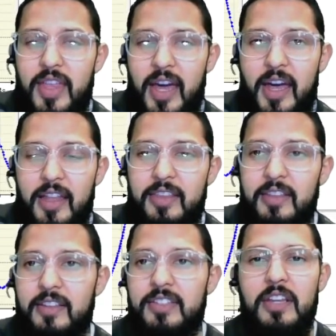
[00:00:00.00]

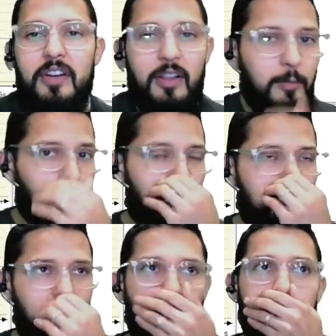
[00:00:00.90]
that signal.
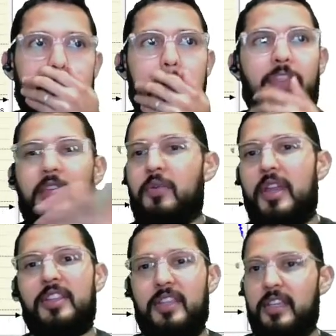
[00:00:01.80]
It's nothing
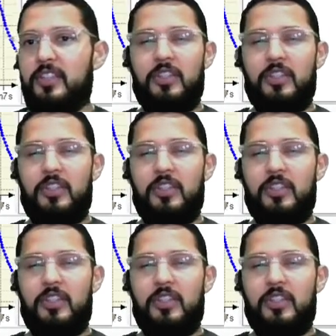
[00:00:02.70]
crazy. It's